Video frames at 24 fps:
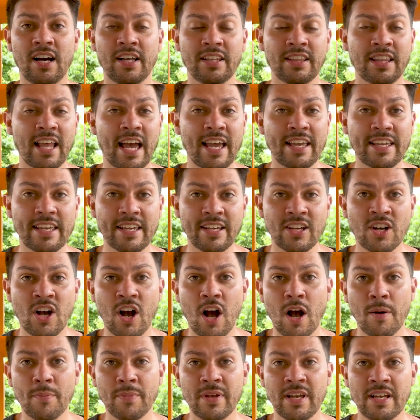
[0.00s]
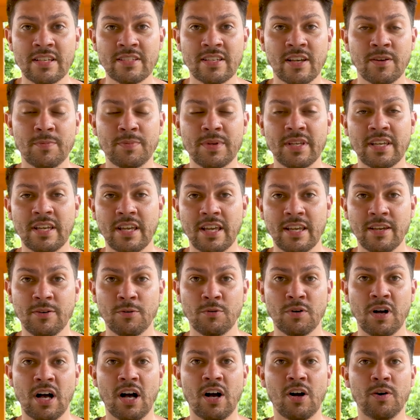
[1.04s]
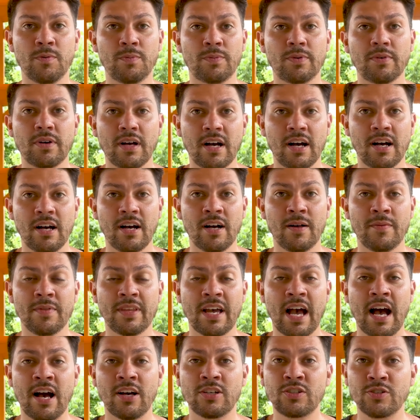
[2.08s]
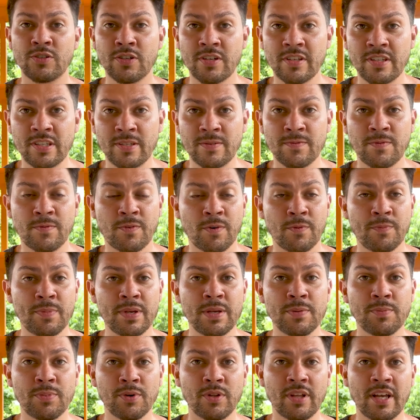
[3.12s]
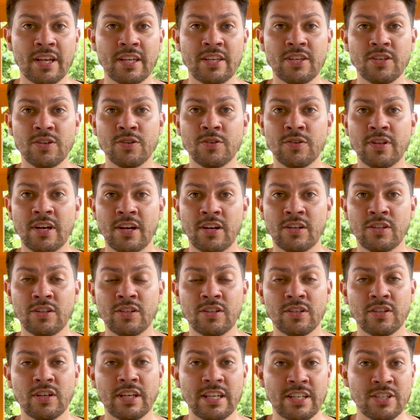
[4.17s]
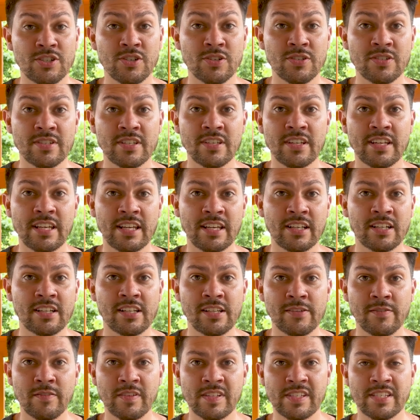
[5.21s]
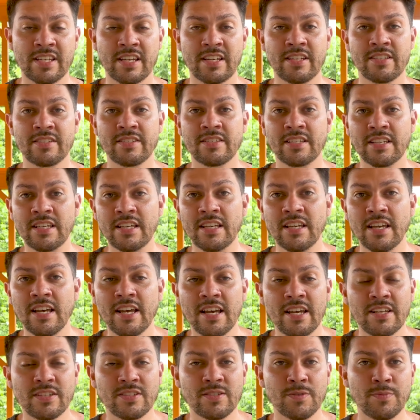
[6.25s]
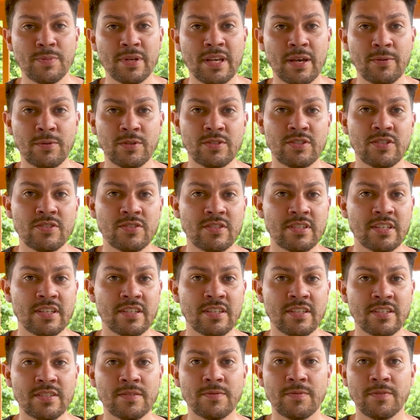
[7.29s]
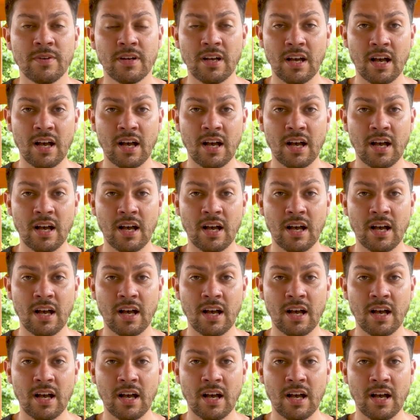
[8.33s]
like and comment, as it will help the algorithm for people like you that are interested in Cleveland, Tennessee, to be able to see this